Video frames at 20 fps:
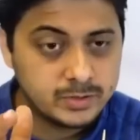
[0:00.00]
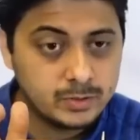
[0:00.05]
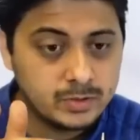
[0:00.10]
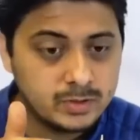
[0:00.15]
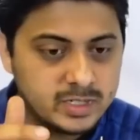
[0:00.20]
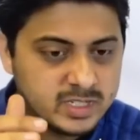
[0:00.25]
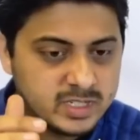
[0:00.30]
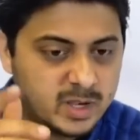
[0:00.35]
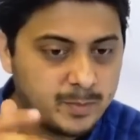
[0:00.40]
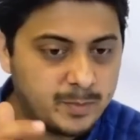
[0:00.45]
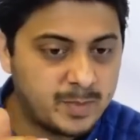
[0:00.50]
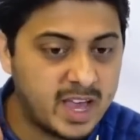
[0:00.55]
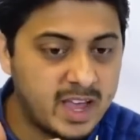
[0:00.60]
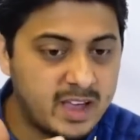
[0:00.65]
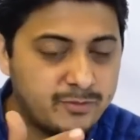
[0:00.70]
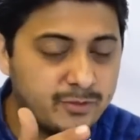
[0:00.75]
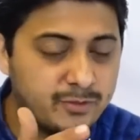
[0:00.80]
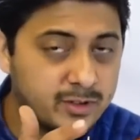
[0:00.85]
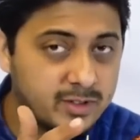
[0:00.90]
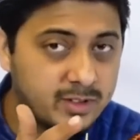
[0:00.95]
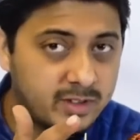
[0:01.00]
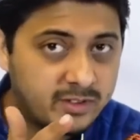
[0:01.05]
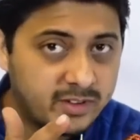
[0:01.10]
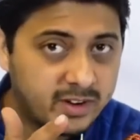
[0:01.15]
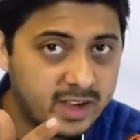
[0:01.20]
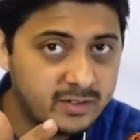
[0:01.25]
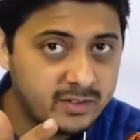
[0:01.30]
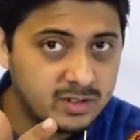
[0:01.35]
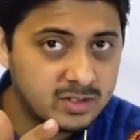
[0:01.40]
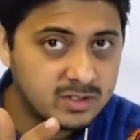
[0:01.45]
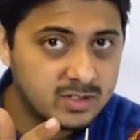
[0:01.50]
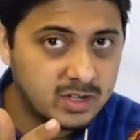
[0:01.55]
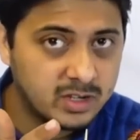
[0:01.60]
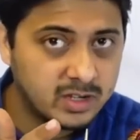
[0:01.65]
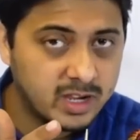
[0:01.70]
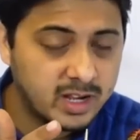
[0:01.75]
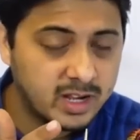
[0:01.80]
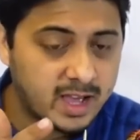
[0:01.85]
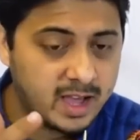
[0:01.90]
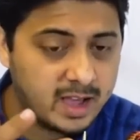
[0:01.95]
the supply for the driver
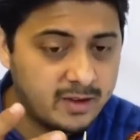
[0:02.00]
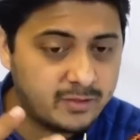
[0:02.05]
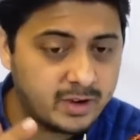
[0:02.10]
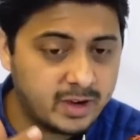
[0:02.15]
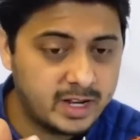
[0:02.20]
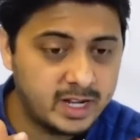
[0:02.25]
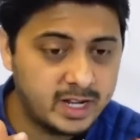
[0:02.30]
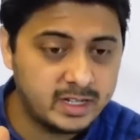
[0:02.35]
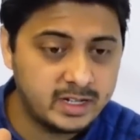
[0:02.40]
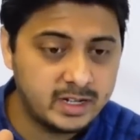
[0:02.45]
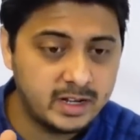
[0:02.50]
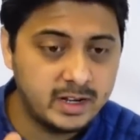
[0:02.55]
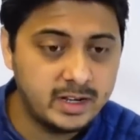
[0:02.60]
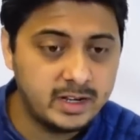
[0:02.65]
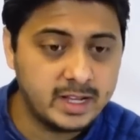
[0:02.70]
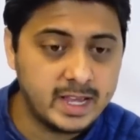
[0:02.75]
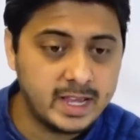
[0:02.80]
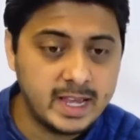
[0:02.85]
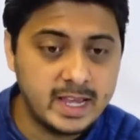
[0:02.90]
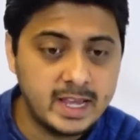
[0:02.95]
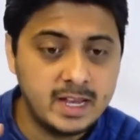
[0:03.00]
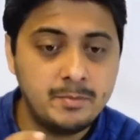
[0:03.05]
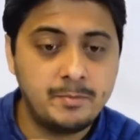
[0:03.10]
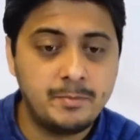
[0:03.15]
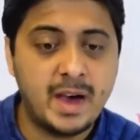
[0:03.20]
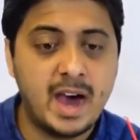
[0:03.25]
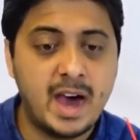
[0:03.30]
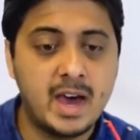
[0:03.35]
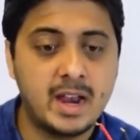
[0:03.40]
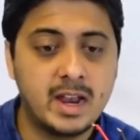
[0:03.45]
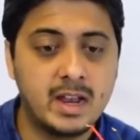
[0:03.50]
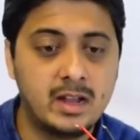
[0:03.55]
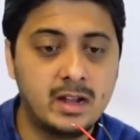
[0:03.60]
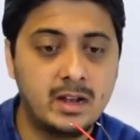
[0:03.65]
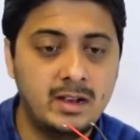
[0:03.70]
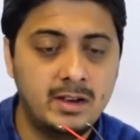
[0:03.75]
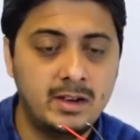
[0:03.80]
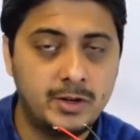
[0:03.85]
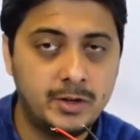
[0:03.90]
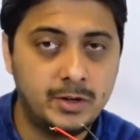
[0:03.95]
circuit, I've connected it in
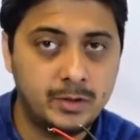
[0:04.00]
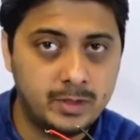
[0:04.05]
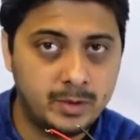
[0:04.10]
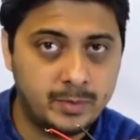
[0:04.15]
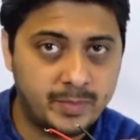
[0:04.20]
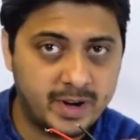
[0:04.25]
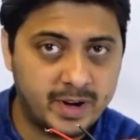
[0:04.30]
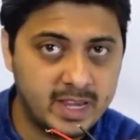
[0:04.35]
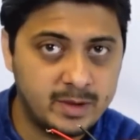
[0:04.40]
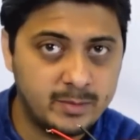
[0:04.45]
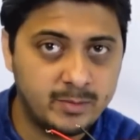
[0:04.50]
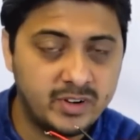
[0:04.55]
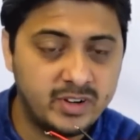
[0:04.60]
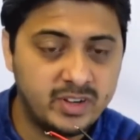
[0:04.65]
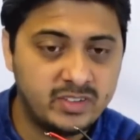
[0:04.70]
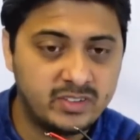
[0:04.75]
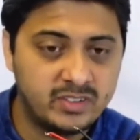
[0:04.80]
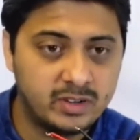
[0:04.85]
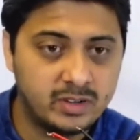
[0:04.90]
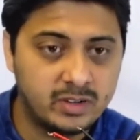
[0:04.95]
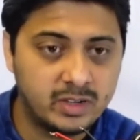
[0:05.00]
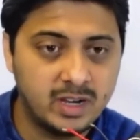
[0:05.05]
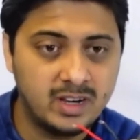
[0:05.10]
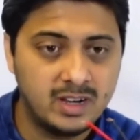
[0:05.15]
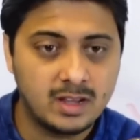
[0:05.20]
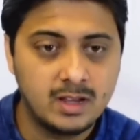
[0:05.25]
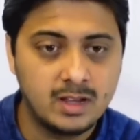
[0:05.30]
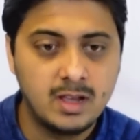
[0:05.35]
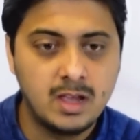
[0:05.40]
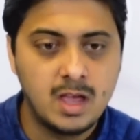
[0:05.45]
parallel to the primary circuit.